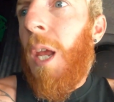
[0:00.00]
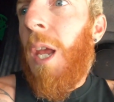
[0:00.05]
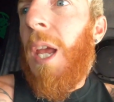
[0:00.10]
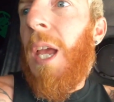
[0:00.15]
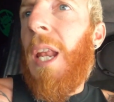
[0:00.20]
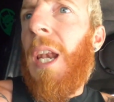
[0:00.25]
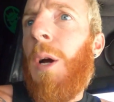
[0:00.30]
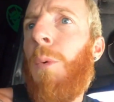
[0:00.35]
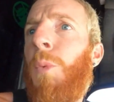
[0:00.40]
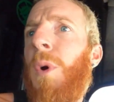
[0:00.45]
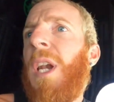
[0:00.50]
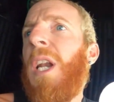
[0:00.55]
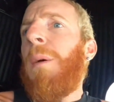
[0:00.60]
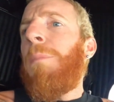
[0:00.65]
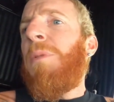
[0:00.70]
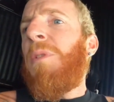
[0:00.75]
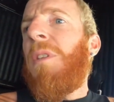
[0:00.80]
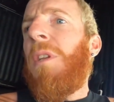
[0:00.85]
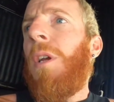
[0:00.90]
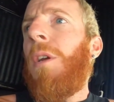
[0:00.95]
And I went
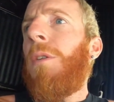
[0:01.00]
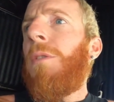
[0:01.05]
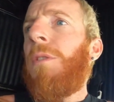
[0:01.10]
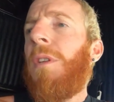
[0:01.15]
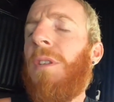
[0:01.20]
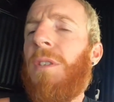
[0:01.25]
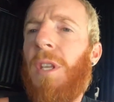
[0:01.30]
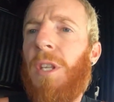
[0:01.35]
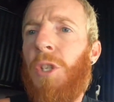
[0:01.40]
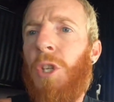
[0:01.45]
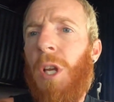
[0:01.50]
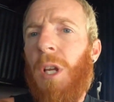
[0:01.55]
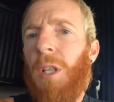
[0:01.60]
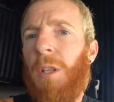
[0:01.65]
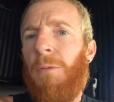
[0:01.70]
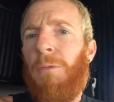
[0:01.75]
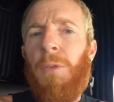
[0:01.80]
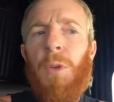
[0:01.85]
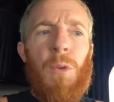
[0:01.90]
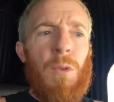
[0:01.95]
upstairs because I checked
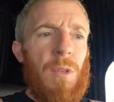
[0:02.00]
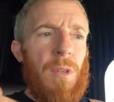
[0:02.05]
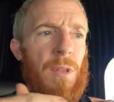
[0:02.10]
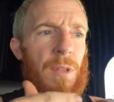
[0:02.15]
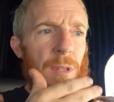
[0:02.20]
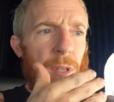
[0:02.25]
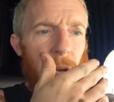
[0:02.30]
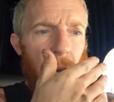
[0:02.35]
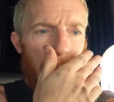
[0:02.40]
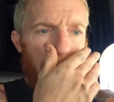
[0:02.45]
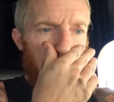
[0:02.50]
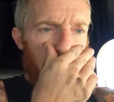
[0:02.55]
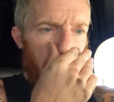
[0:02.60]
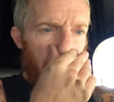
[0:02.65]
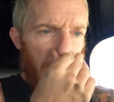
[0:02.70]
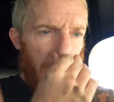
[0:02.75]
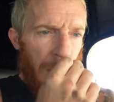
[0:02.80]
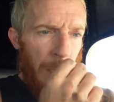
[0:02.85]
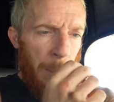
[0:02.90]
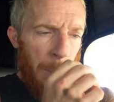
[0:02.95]
the fuses and
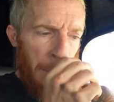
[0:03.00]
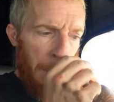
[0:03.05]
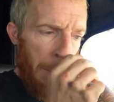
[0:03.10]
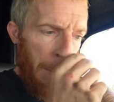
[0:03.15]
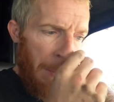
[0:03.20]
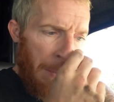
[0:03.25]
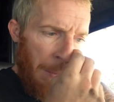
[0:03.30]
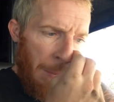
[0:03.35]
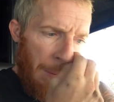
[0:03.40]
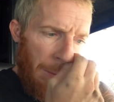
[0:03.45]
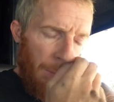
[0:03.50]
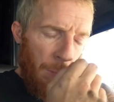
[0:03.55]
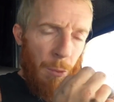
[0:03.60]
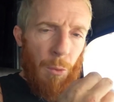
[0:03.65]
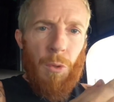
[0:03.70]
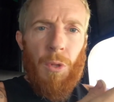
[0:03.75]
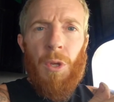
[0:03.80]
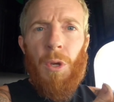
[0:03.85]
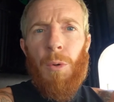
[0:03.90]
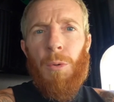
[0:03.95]
everything,
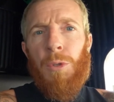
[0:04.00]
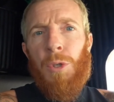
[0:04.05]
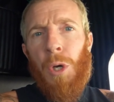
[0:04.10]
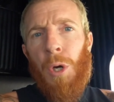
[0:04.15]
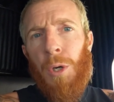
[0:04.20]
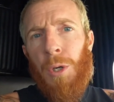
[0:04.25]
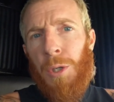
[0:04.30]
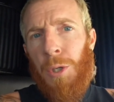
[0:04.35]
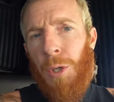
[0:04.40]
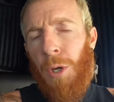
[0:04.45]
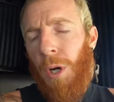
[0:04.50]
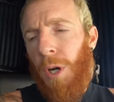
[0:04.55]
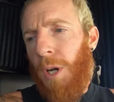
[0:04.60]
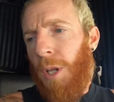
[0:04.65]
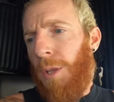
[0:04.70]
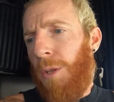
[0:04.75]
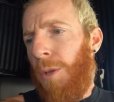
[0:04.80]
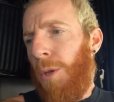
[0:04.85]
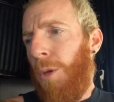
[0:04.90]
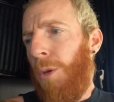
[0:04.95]
threw the old charger on
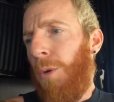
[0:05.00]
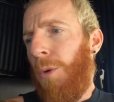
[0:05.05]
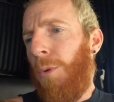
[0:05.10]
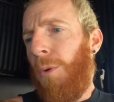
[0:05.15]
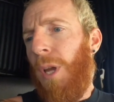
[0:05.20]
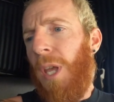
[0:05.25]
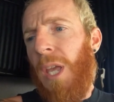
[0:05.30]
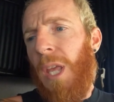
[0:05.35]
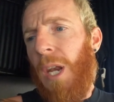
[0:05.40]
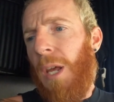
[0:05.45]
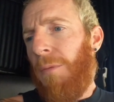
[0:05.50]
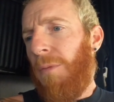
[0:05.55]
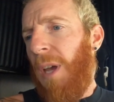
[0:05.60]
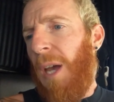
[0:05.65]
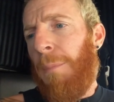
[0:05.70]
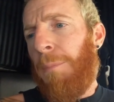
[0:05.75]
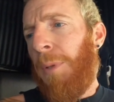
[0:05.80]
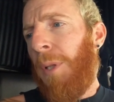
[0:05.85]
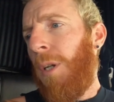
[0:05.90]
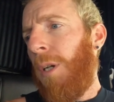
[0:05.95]
it too, and I've
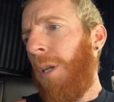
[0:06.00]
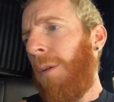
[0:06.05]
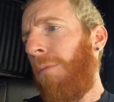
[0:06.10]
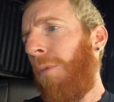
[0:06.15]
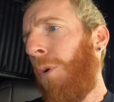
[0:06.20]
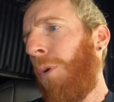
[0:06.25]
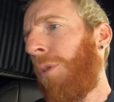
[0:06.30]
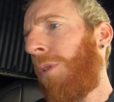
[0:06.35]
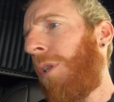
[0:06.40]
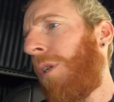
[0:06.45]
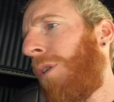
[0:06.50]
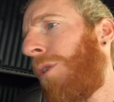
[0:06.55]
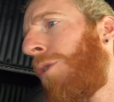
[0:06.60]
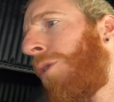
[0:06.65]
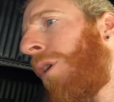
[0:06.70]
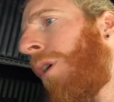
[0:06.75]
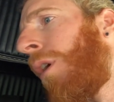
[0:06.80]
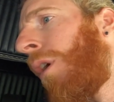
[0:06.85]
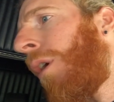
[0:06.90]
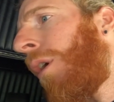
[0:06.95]
got plenty of voltage.